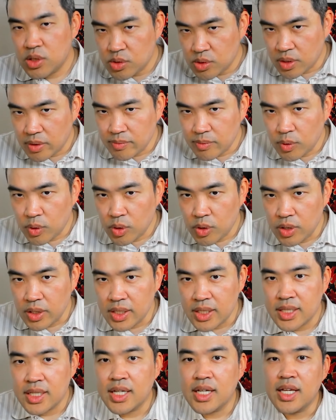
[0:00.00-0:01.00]
to avoid
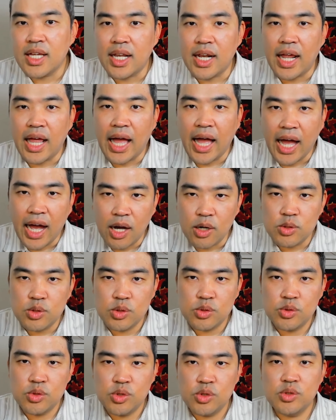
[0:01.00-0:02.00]
and how to
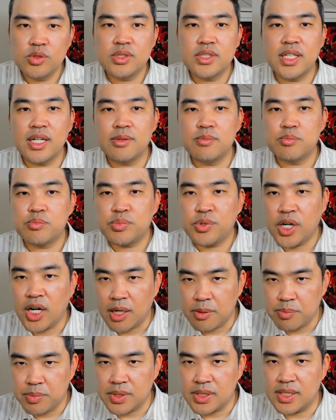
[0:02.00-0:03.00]
use them
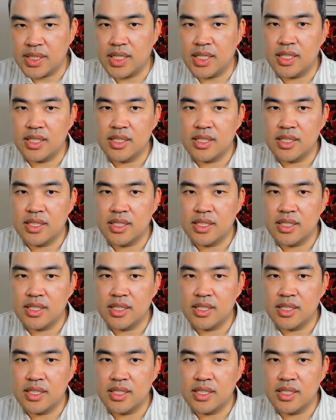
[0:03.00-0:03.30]
properly.